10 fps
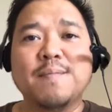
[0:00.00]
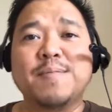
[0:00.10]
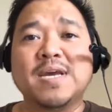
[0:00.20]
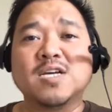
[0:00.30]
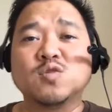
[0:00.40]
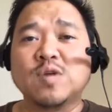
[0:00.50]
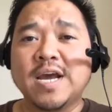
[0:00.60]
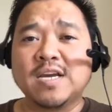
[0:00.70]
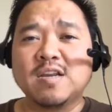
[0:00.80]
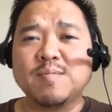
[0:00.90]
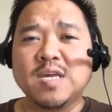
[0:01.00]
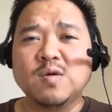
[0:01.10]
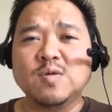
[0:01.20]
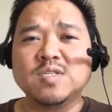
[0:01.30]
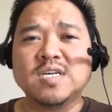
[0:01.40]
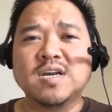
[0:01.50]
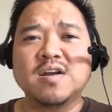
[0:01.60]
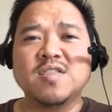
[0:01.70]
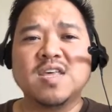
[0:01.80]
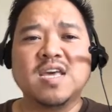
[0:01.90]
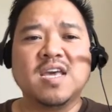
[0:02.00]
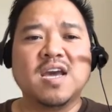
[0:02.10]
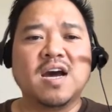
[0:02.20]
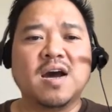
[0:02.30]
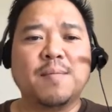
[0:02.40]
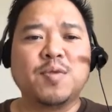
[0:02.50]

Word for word: because we're not going to be using the uh,